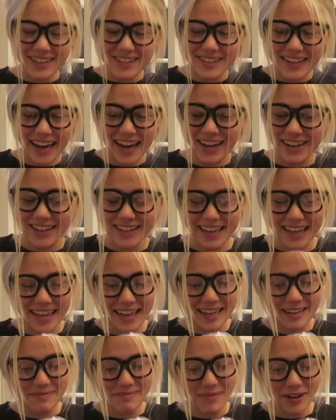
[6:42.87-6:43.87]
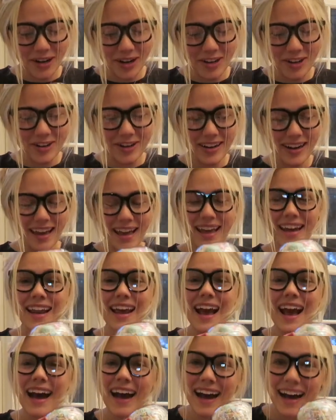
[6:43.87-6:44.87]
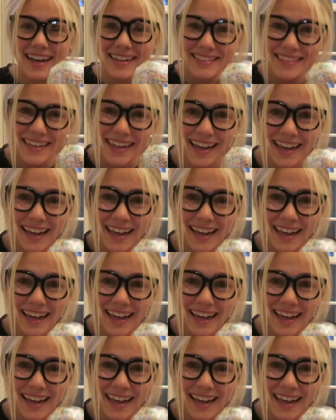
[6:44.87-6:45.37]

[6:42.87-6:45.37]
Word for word: you, Caroline and Margaret. And it has